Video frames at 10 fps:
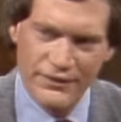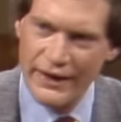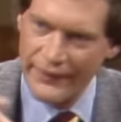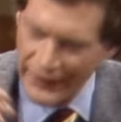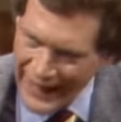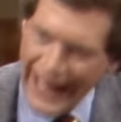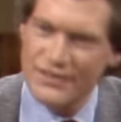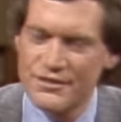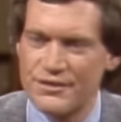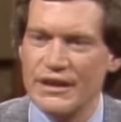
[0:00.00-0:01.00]
the
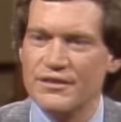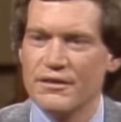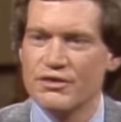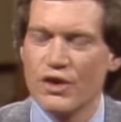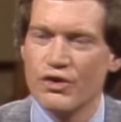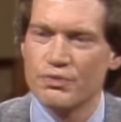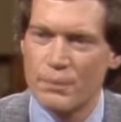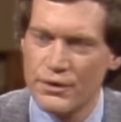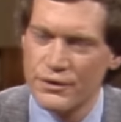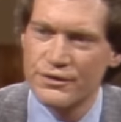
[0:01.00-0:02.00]
last season of shows
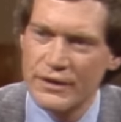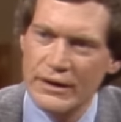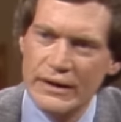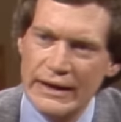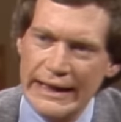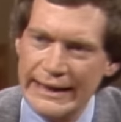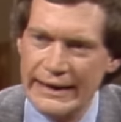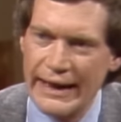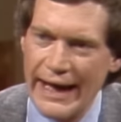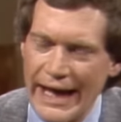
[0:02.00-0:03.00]
produced
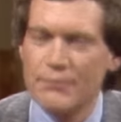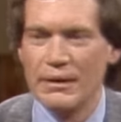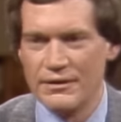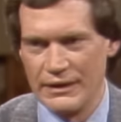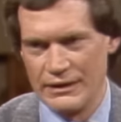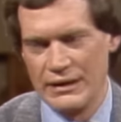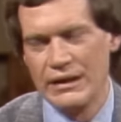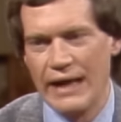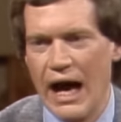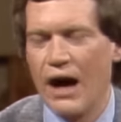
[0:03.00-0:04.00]
in Edmonton. Yeah.
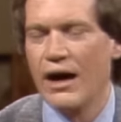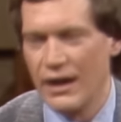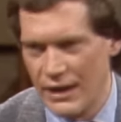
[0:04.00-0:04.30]
Now,